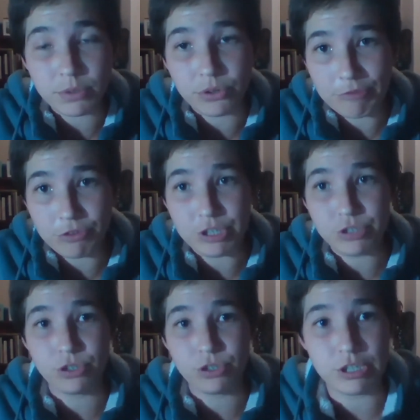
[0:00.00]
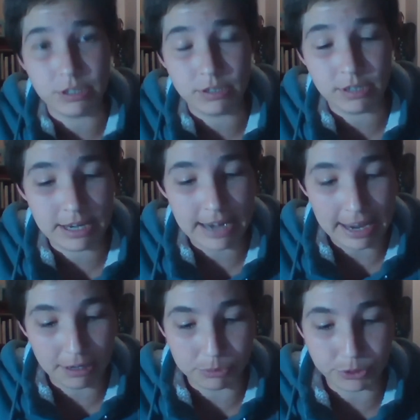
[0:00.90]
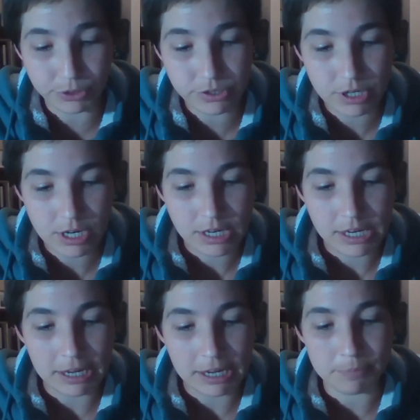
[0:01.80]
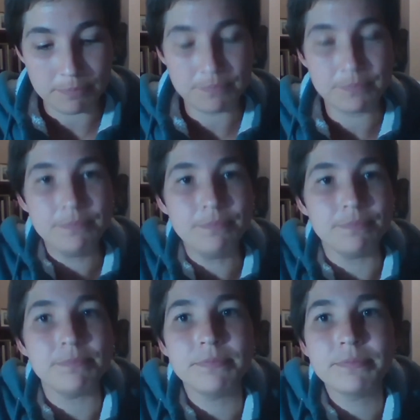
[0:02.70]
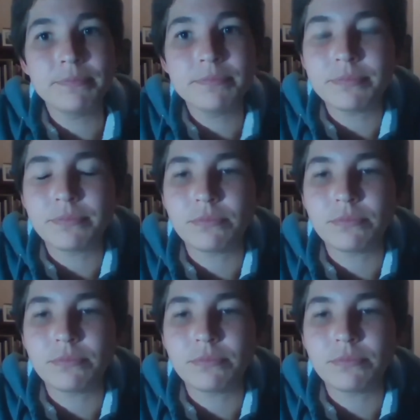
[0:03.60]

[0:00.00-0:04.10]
We don't have research in, in animals. Um, right. Yeah.